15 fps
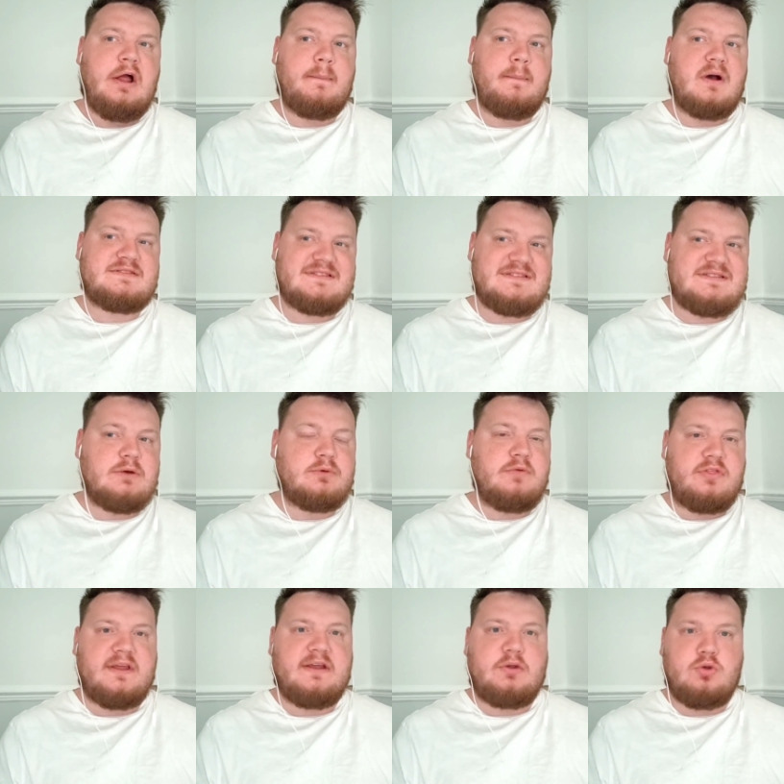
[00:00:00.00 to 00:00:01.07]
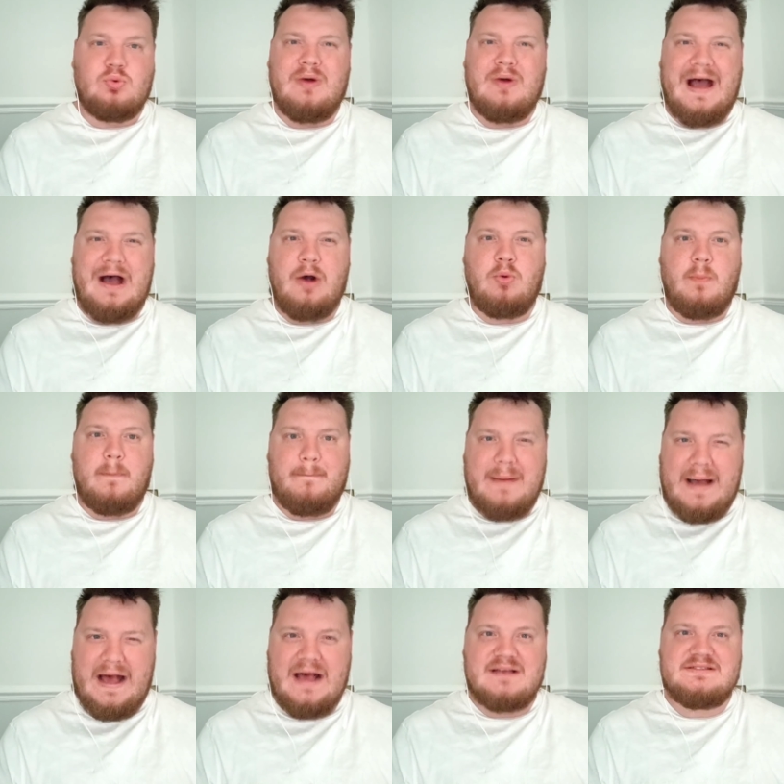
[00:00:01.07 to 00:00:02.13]
um, I still think you'll
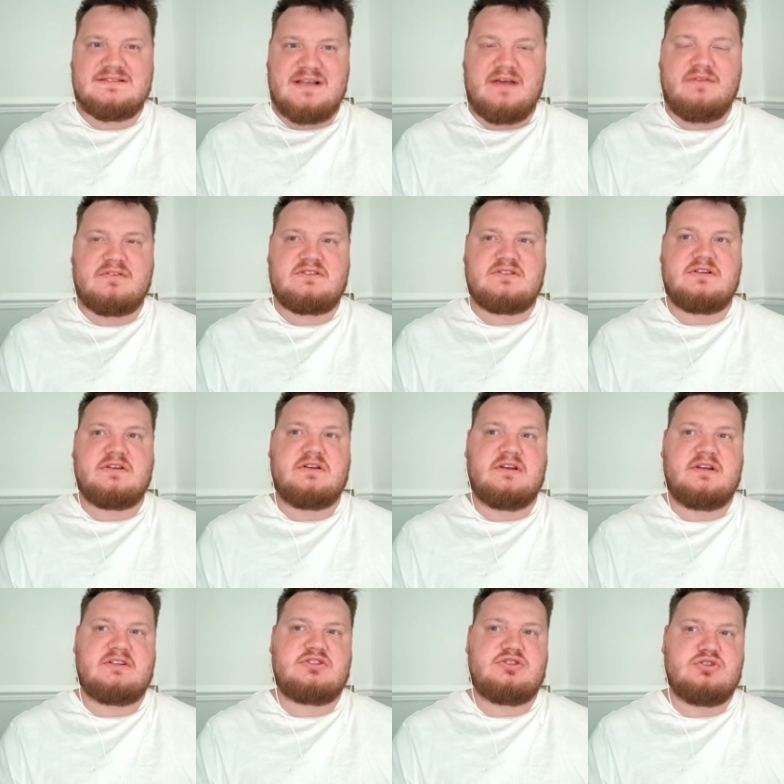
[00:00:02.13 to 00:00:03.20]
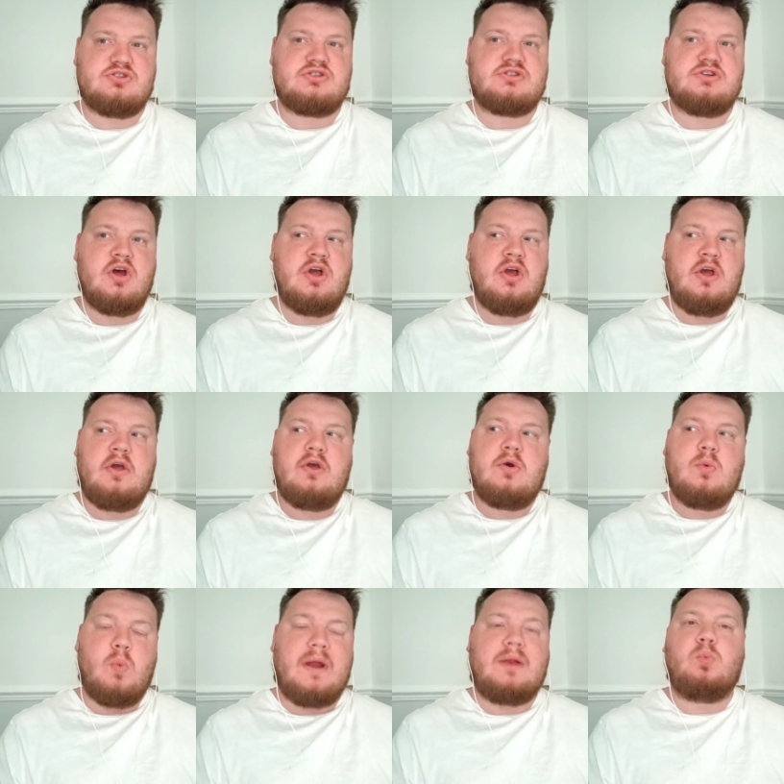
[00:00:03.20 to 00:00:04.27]
outpass Everton. And it's just
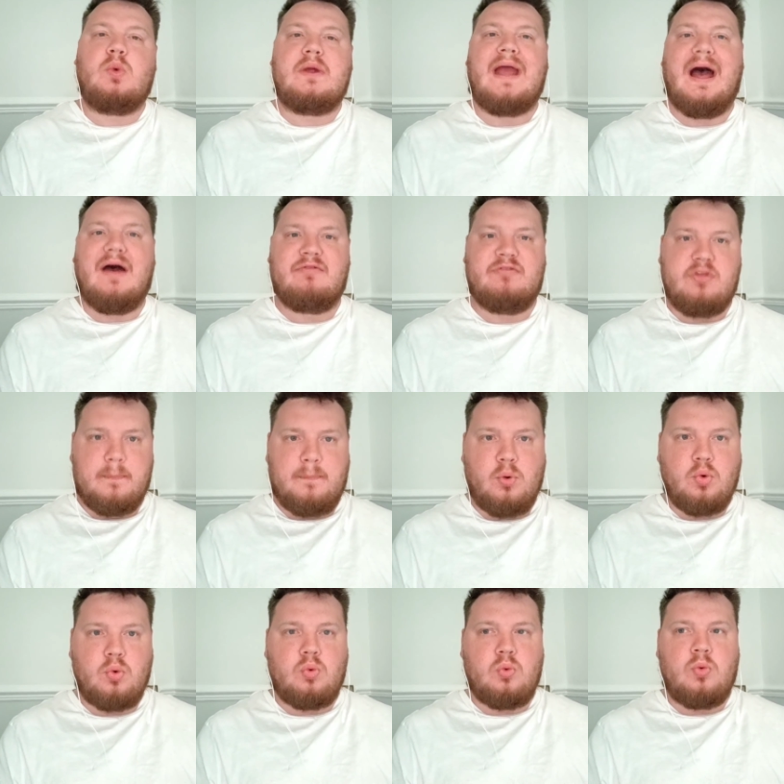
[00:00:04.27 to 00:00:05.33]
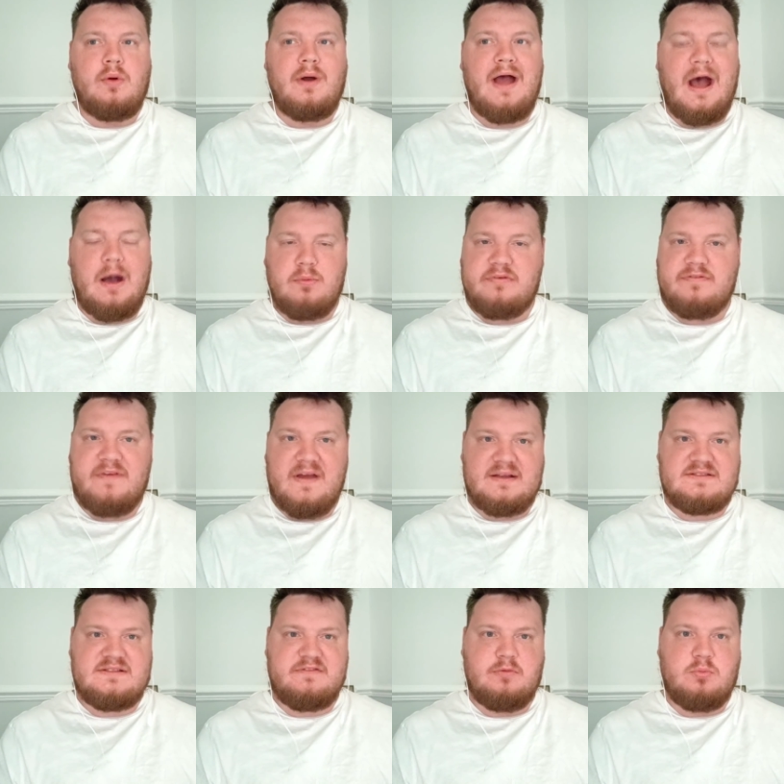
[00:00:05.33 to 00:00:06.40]
when we have the ball, how
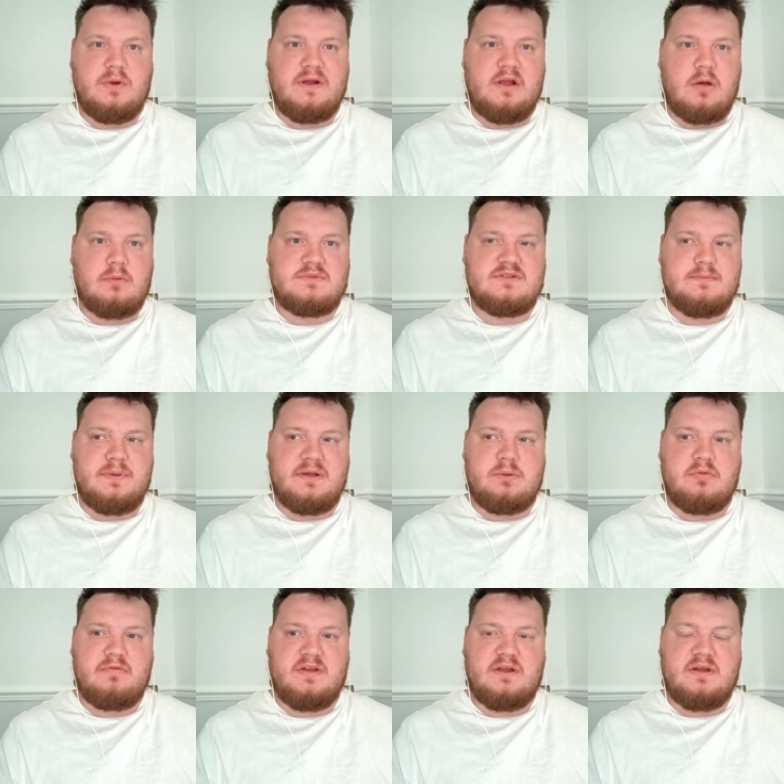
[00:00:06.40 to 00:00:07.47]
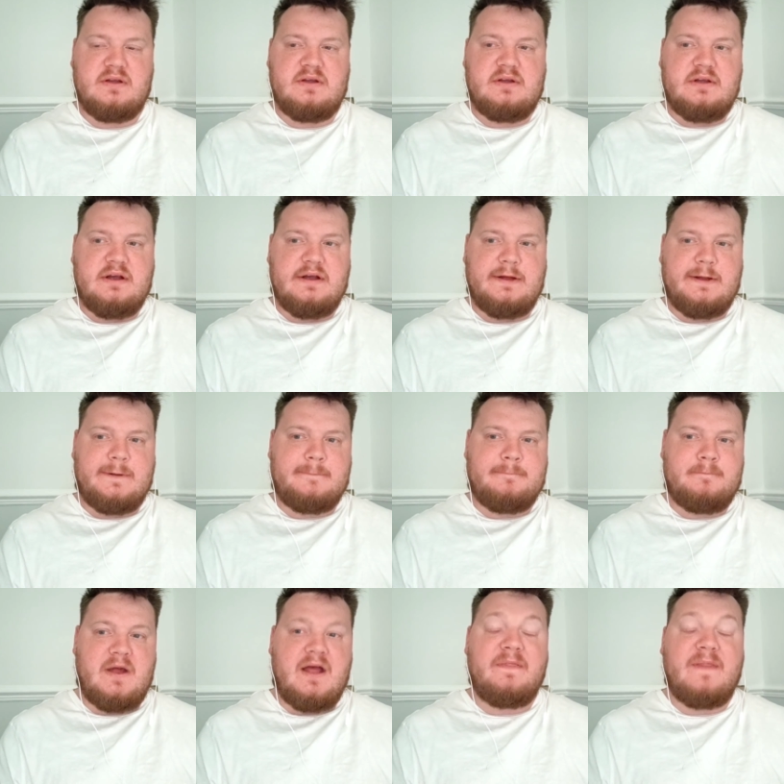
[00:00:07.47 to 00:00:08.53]
effective are we going to be with it?
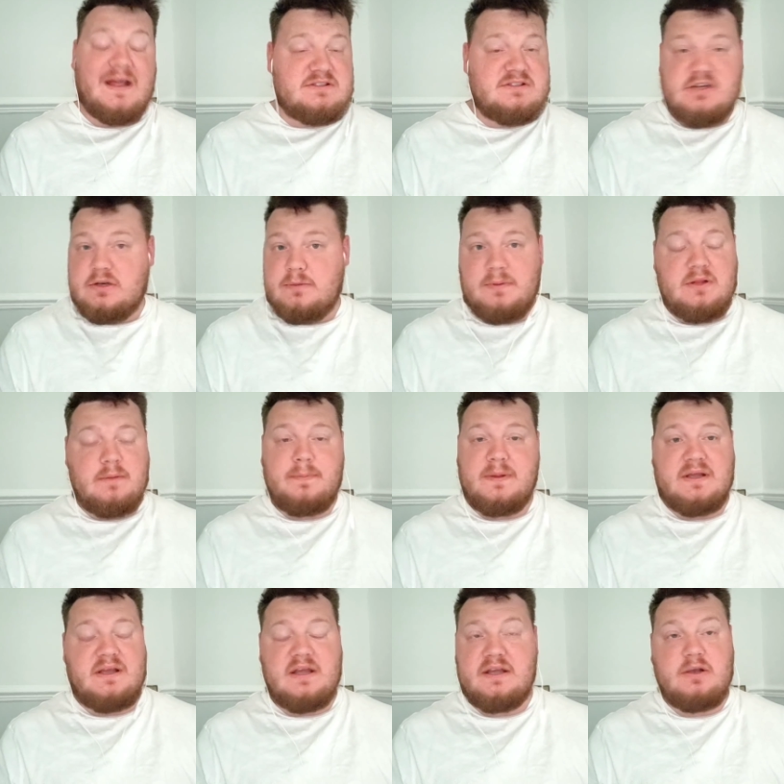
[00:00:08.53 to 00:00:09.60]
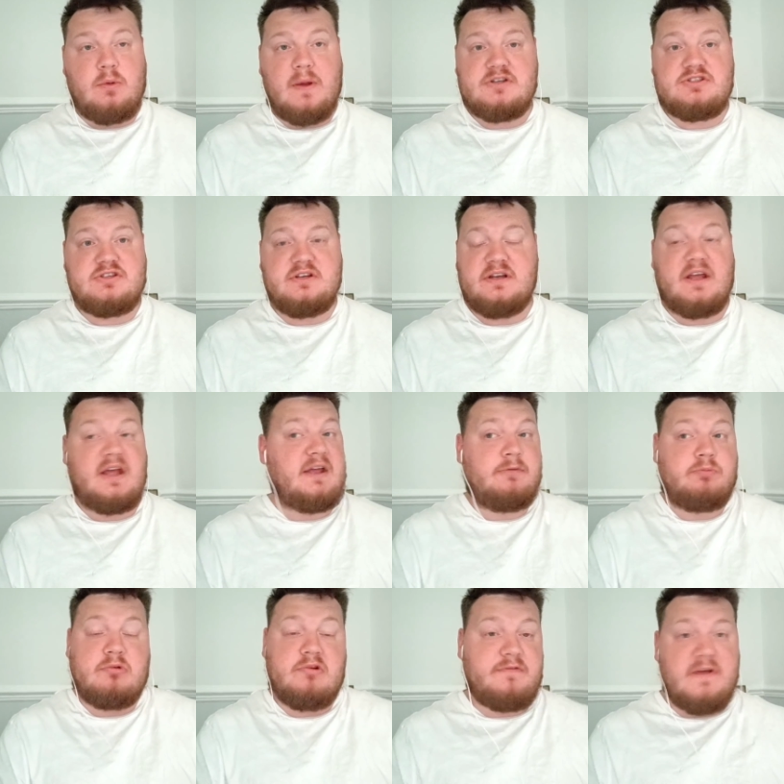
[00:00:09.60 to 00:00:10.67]
Um, and that's going to be the big key question here. Uh,
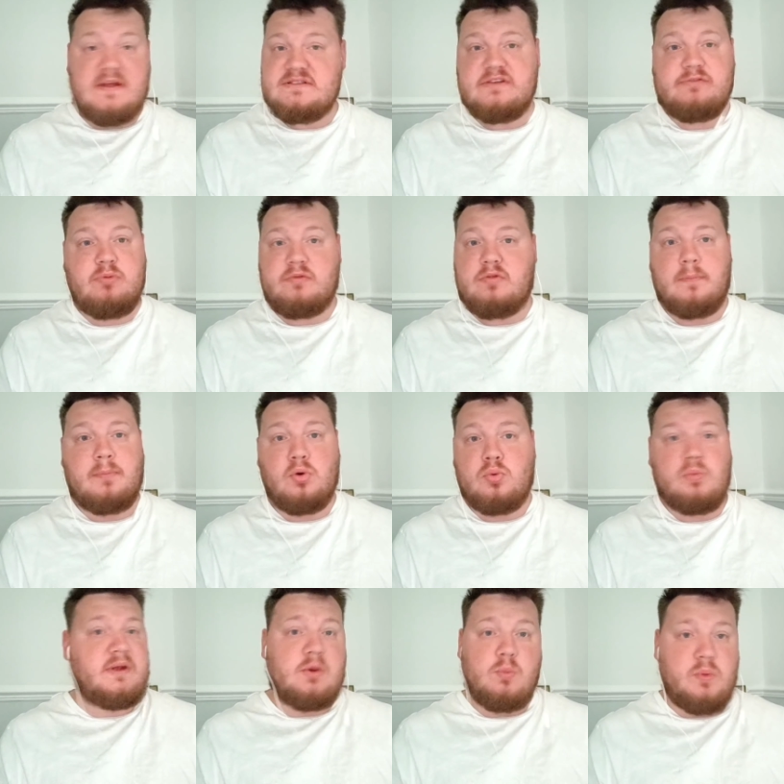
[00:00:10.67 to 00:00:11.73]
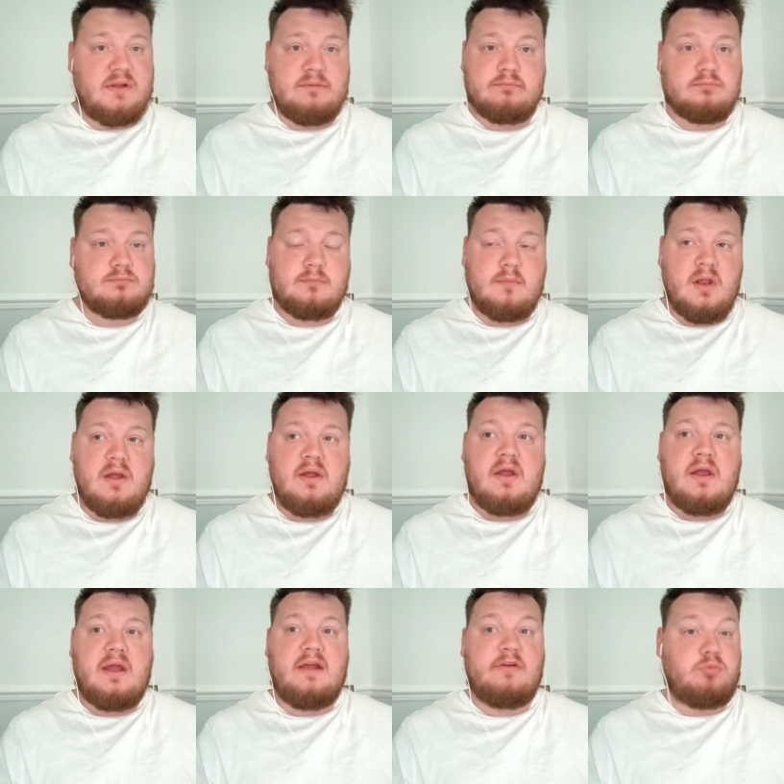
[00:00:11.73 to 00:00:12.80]
if we're effective with the ball, we can win.
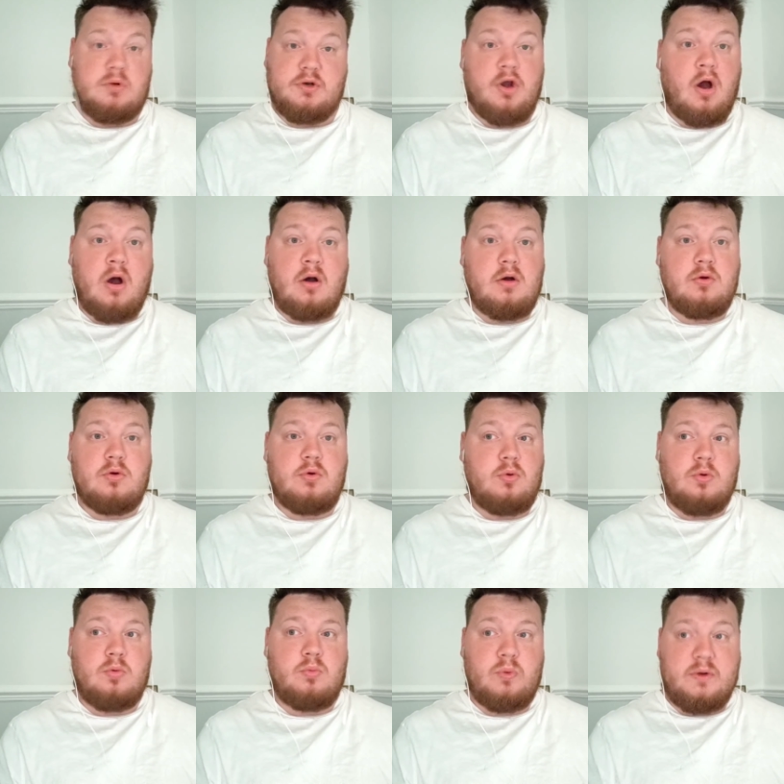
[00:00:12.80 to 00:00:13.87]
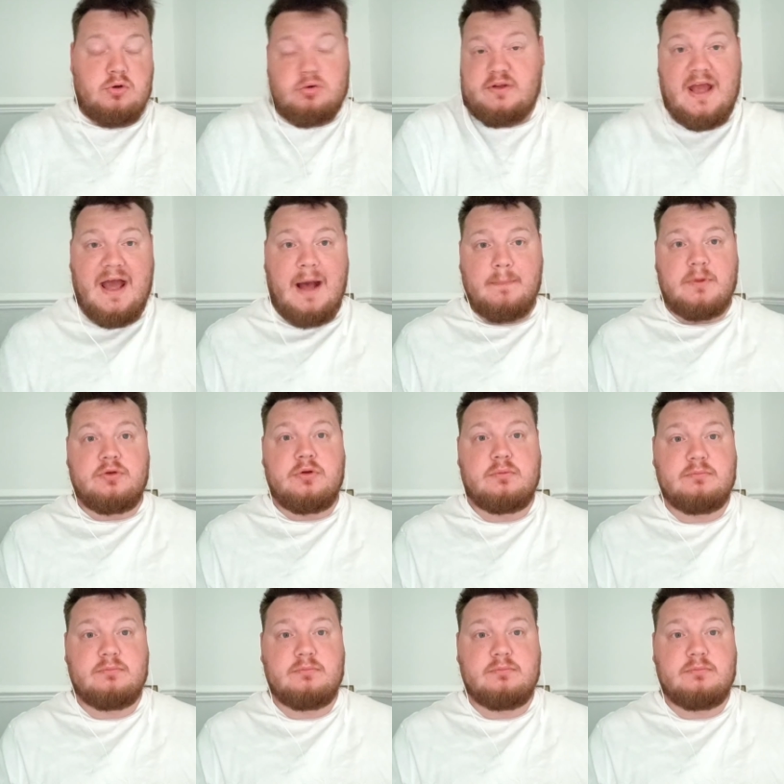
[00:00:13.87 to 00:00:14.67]
If we're not, we could get hammered.